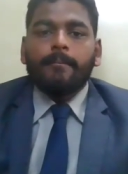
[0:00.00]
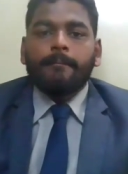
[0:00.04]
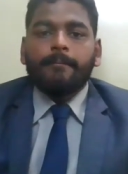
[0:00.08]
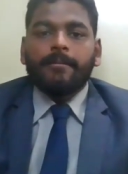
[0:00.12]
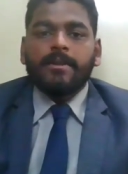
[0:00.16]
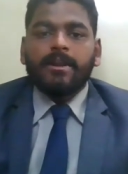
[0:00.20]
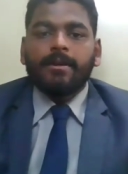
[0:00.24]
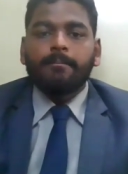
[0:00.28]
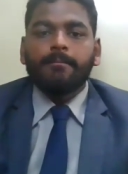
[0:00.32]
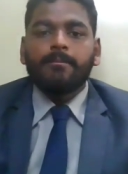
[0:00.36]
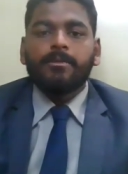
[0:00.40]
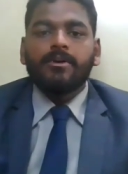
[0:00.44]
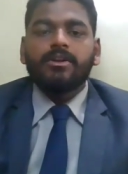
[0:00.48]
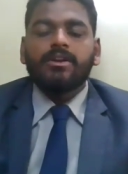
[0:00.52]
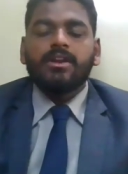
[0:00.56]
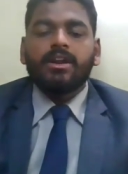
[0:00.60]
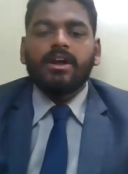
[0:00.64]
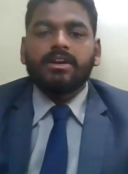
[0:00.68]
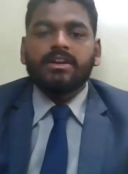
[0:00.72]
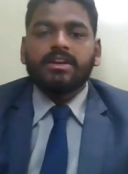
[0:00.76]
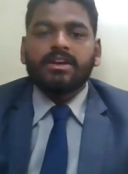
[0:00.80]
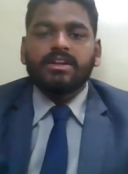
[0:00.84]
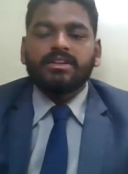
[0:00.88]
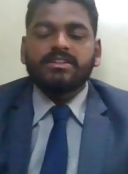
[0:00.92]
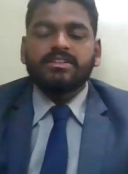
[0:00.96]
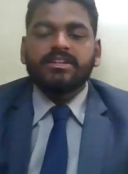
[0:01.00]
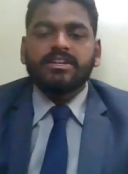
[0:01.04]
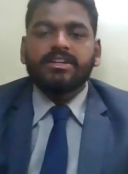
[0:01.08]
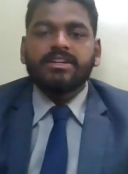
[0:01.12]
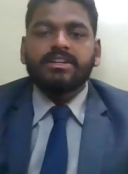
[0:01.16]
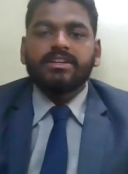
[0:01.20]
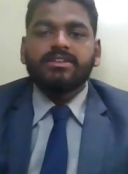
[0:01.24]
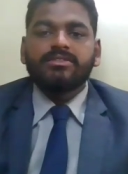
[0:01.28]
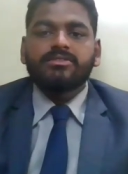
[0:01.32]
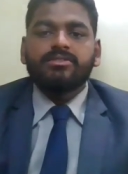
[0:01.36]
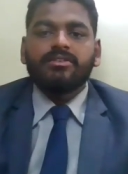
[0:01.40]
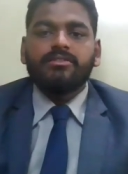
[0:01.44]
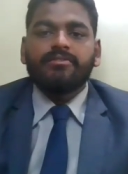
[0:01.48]
number and
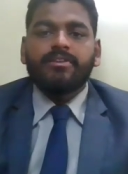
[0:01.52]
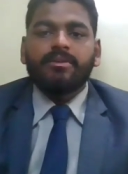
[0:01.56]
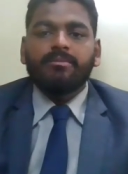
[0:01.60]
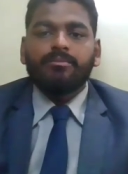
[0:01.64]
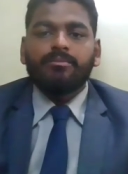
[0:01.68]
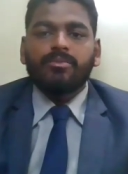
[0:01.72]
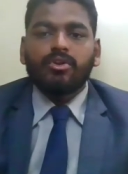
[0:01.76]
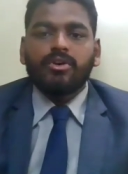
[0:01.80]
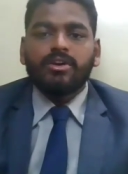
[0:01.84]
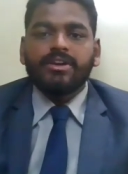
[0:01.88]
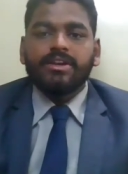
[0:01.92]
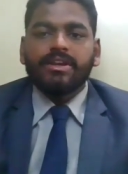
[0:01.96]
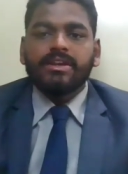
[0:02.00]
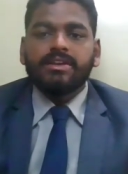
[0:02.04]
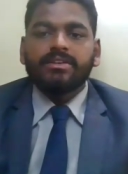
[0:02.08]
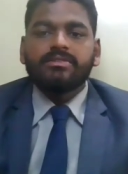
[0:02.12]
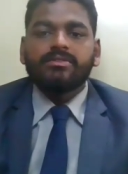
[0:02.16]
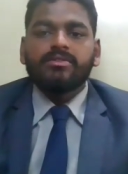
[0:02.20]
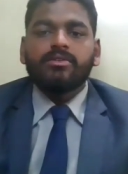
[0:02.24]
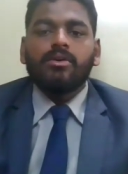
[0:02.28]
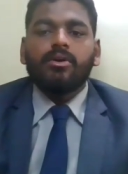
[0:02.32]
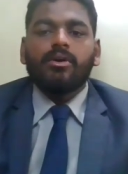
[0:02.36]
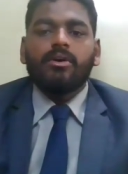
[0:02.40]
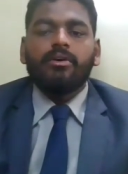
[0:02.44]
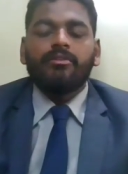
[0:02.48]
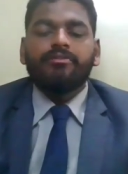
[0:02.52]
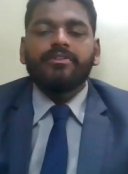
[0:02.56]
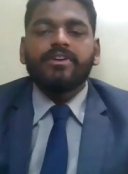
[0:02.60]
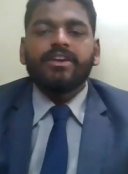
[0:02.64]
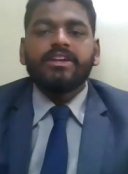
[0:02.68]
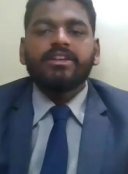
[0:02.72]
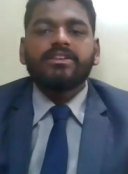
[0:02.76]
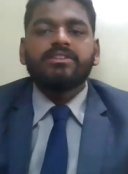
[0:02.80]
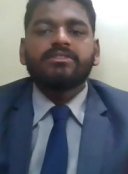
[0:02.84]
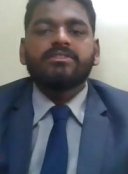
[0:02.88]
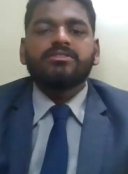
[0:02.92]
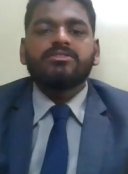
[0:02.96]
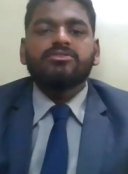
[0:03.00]
categories of employees of
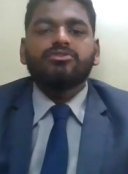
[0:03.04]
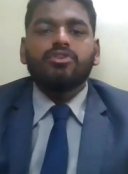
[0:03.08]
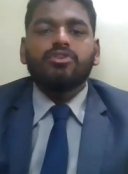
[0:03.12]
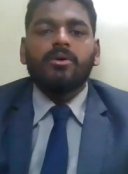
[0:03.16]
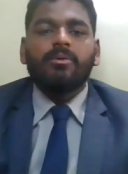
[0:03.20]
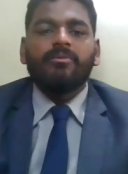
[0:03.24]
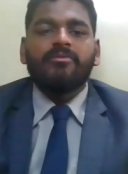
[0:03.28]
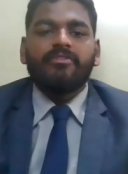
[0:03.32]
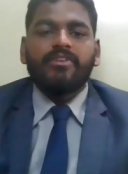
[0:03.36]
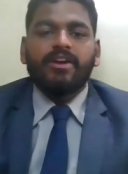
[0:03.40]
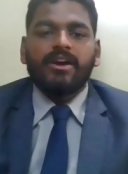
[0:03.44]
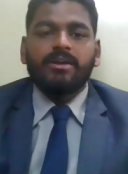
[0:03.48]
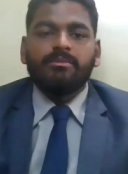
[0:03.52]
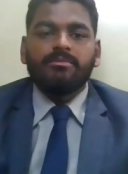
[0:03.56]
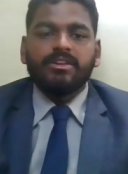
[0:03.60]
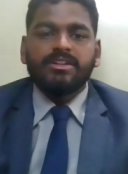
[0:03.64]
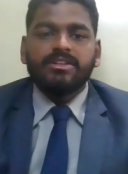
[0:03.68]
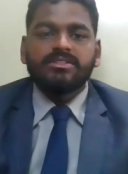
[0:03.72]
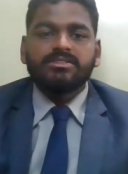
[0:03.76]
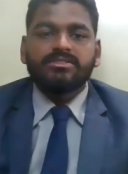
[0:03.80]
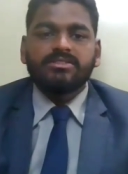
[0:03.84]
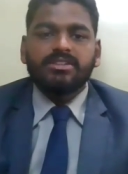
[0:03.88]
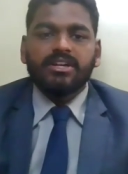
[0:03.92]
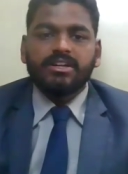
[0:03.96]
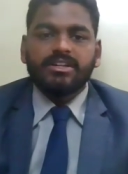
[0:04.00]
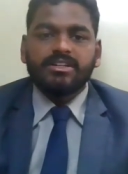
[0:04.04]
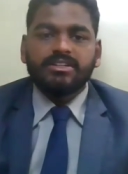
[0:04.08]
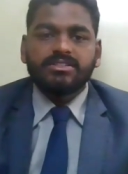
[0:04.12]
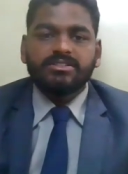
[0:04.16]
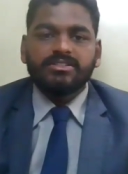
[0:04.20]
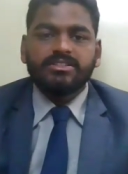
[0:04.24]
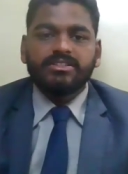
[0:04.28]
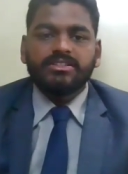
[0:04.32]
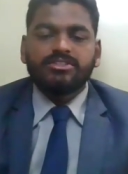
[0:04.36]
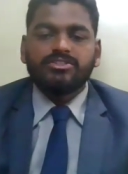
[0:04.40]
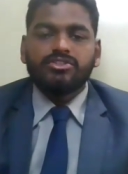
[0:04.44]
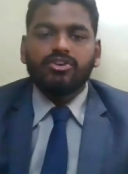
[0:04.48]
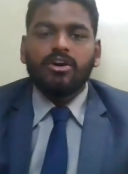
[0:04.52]
each job families, that is
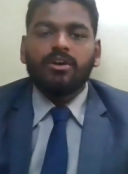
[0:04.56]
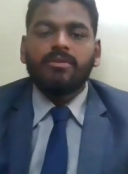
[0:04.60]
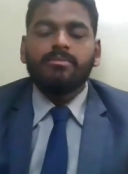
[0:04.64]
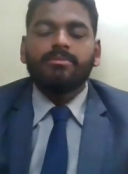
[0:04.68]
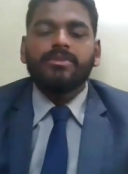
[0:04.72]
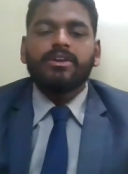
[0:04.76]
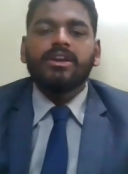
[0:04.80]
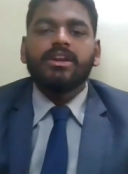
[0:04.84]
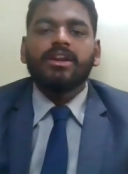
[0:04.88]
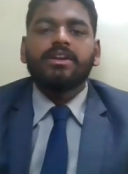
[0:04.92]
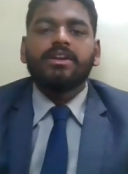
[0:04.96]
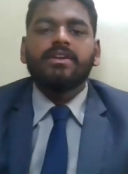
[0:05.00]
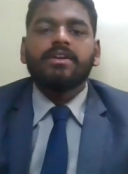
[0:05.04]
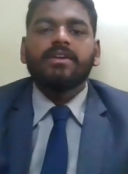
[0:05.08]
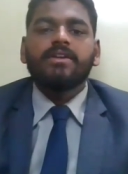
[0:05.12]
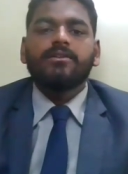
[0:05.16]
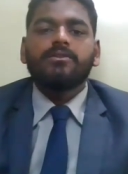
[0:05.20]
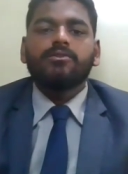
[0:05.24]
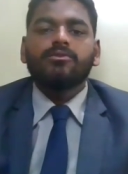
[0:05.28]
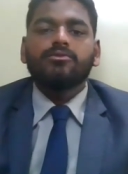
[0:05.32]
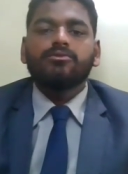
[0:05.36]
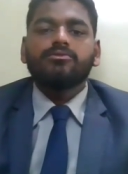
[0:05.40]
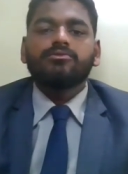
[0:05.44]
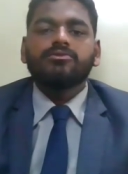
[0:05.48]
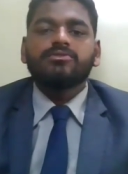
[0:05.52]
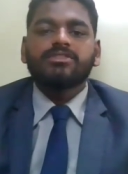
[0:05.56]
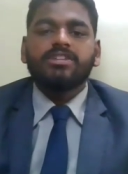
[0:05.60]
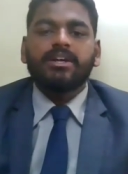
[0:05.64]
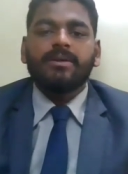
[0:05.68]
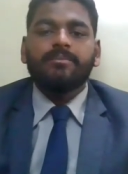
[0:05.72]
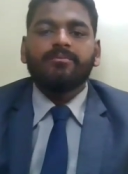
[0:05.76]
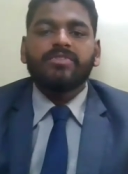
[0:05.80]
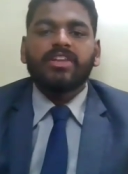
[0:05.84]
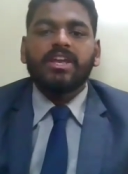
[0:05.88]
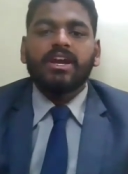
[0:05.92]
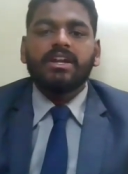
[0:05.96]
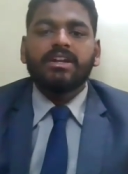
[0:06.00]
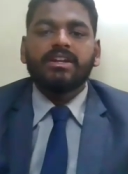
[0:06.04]
the job related to
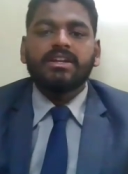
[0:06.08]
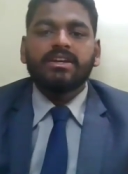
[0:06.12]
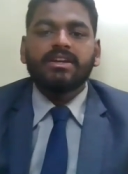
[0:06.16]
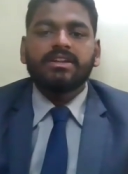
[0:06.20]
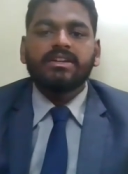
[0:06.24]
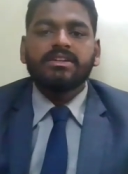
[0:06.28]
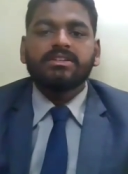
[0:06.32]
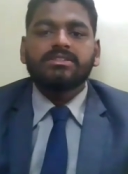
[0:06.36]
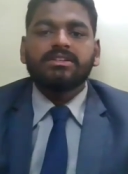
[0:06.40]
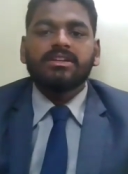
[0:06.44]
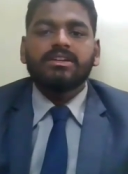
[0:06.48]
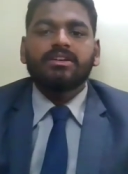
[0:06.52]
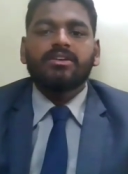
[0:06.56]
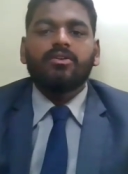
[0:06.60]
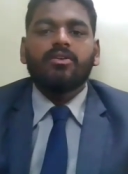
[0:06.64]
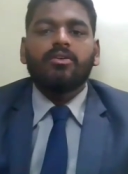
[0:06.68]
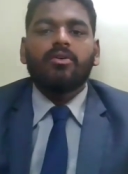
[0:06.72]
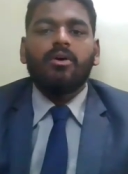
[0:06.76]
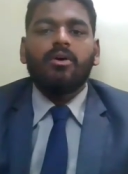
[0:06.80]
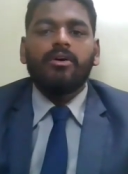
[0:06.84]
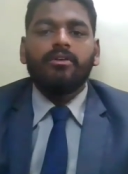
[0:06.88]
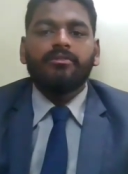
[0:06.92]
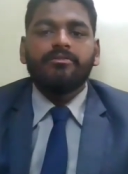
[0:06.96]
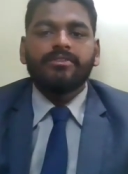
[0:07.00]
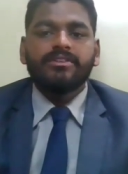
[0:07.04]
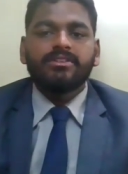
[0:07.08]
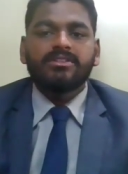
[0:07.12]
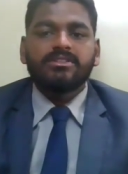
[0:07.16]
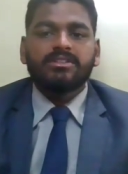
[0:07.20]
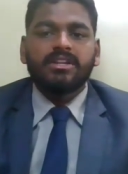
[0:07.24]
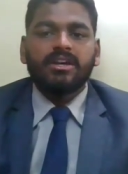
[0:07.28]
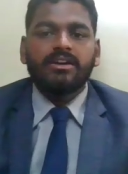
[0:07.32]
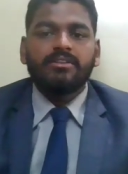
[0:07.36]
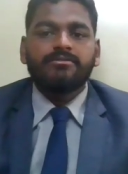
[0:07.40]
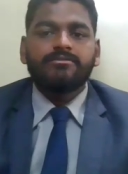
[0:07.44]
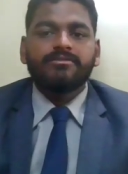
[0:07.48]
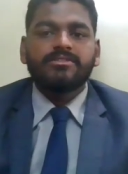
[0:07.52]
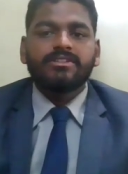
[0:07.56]
some categories like office
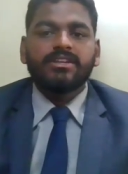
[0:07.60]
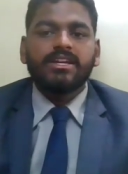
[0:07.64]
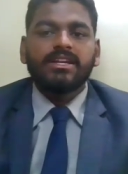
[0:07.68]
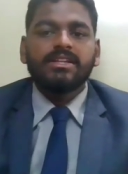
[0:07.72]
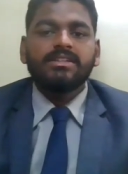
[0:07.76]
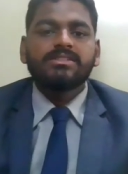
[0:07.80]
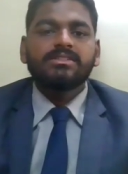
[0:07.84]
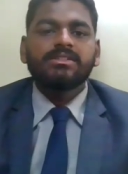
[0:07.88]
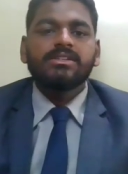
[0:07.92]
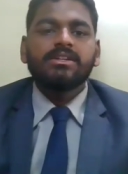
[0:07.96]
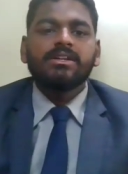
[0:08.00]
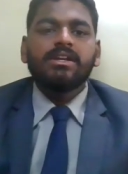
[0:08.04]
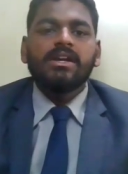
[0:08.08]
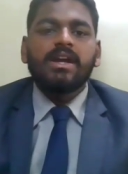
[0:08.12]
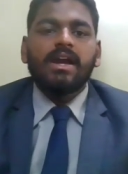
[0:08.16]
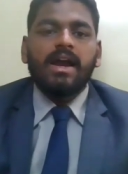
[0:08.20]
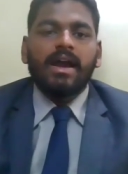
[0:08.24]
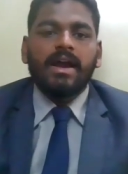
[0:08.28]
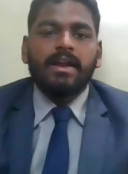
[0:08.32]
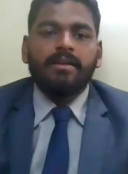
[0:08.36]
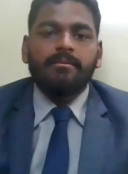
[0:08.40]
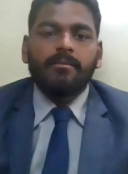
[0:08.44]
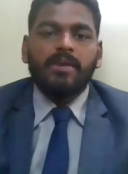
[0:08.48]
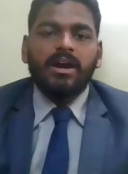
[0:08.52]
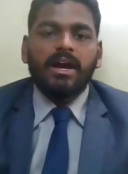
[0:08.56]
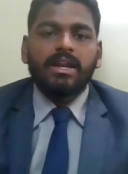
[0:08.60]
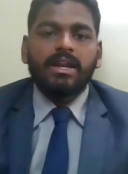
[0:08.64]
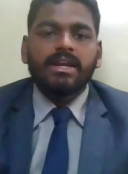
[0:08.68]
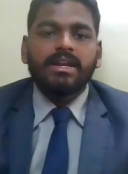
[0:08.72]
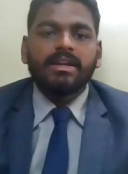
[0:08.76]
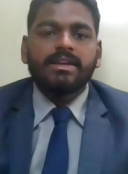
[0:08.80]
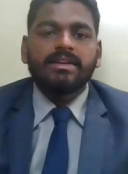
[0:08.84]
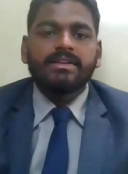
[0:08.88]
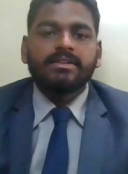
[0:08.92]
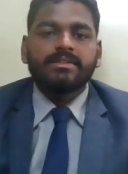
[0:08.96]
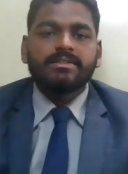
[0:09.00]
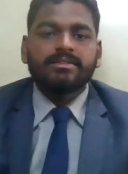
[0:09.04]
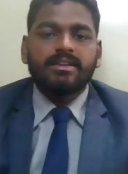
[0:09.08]
staff, sales and
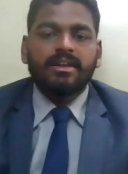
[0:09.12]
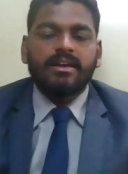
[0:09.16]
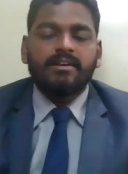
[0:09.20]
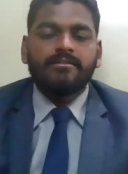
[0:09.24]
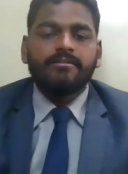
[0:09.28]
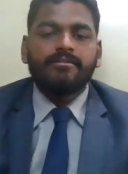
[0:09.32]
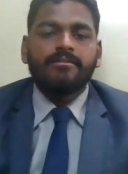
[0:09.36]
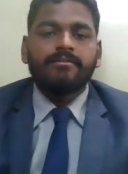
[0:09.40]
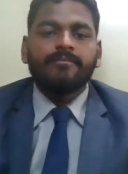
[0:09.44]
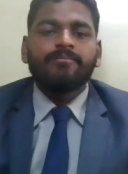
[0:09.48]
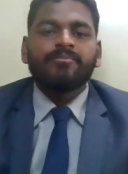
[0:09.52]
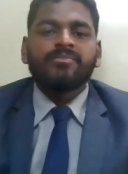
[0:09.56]
marketing staff,